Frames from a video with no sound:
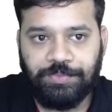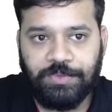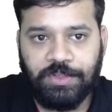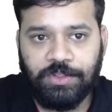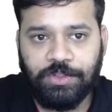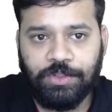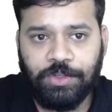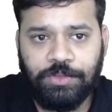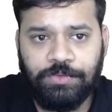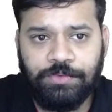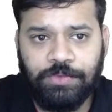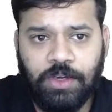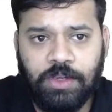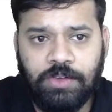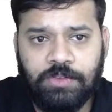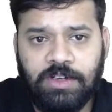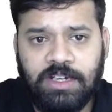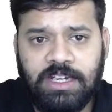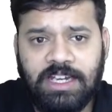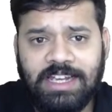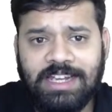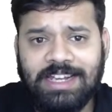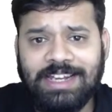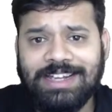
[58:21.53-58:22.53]
Going
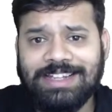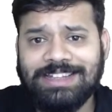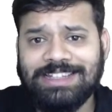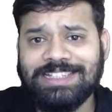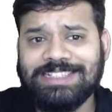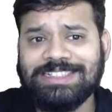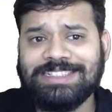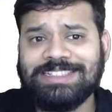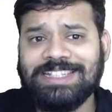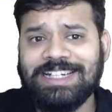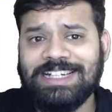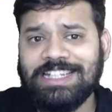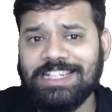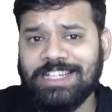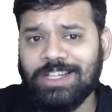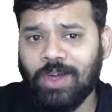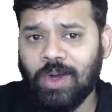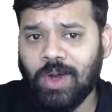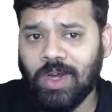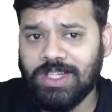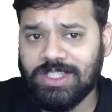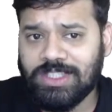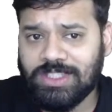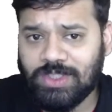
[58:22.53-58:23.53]
forward, the study
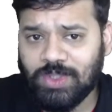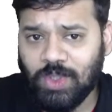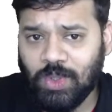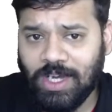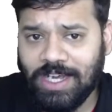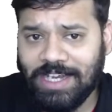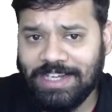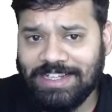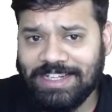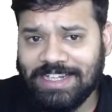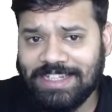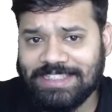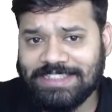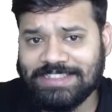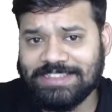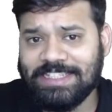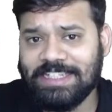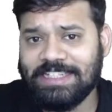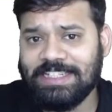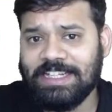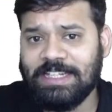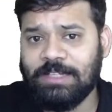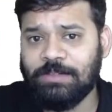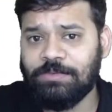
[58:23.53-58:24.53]
also highlights
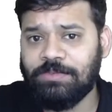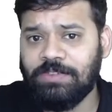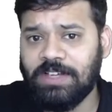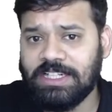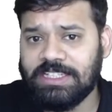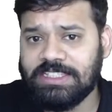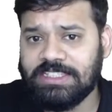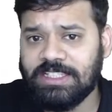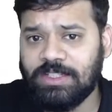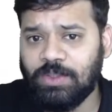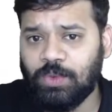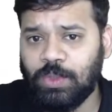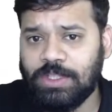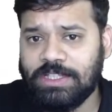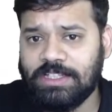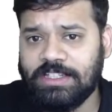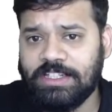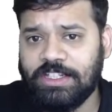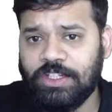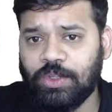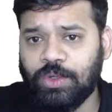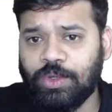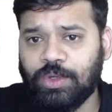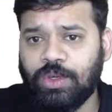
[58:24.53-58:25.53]
that infection with
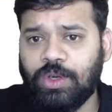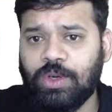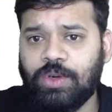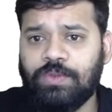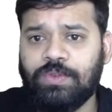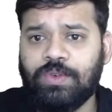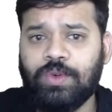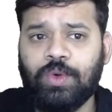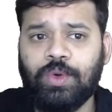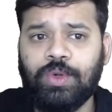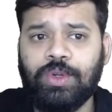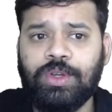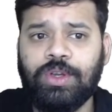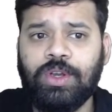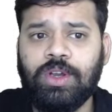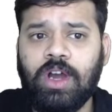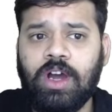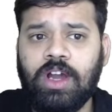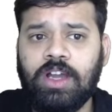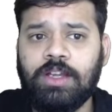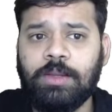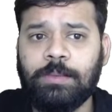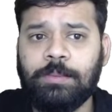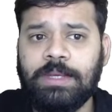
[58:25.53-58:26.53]
Neoco could
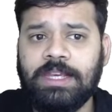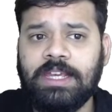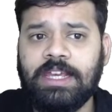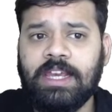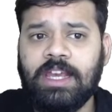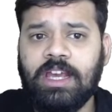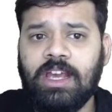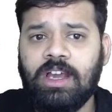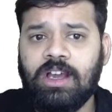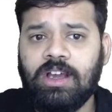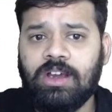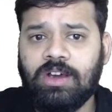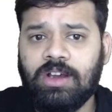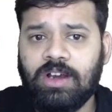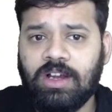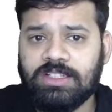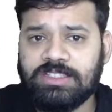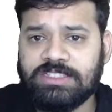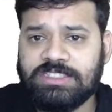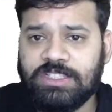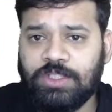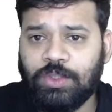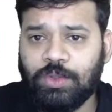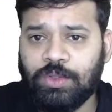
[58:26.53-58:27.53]
not be
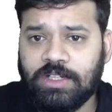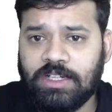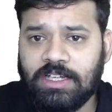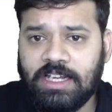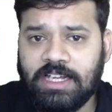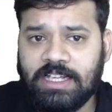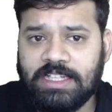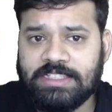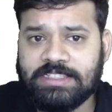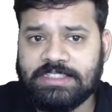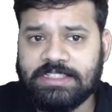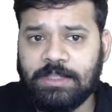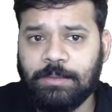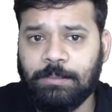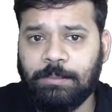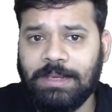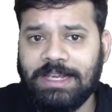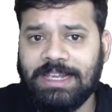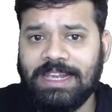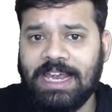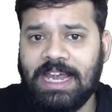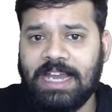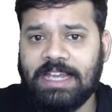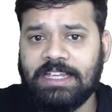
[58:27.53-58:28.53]
cross-neutralized
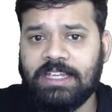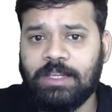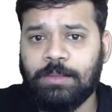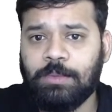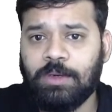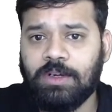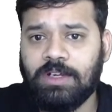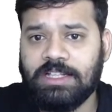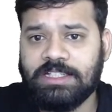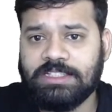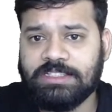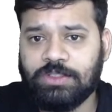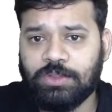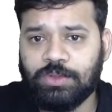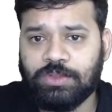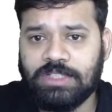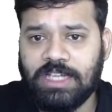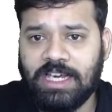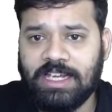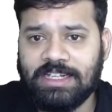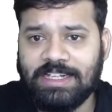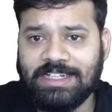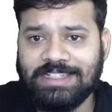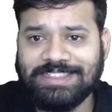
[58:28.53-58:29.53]
by antibodies to
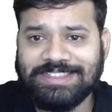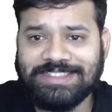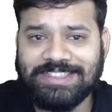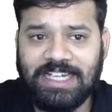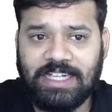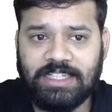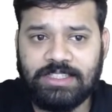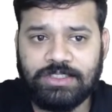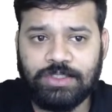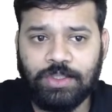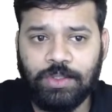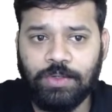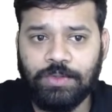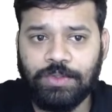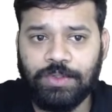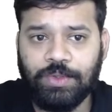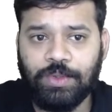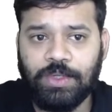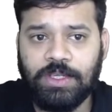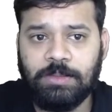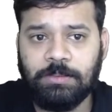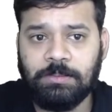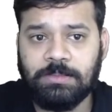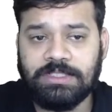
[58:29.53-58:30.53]
target
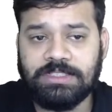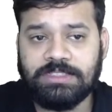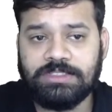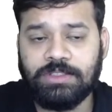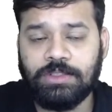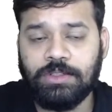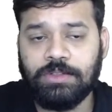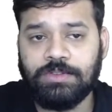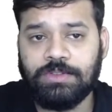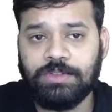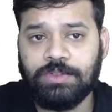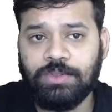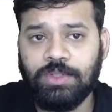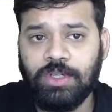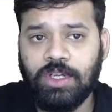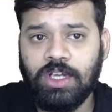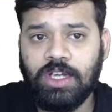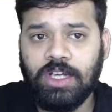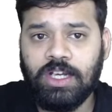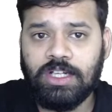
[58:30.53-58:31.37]
SARS-CoV-2 and MERS-CoV-2.